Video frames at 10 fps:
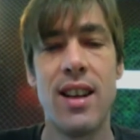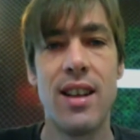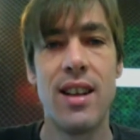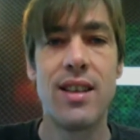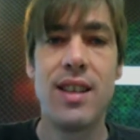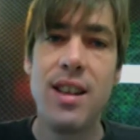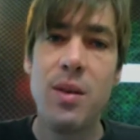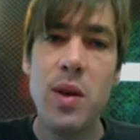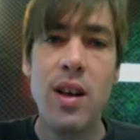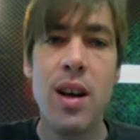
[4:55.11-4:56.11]
You see, the
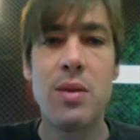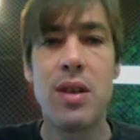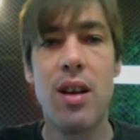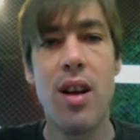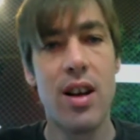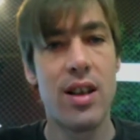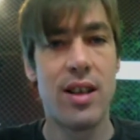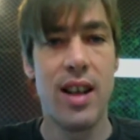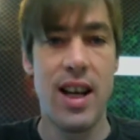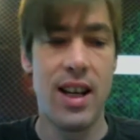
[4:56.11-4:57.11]
will comes along and is
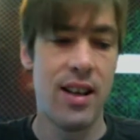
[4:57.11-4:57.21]
like,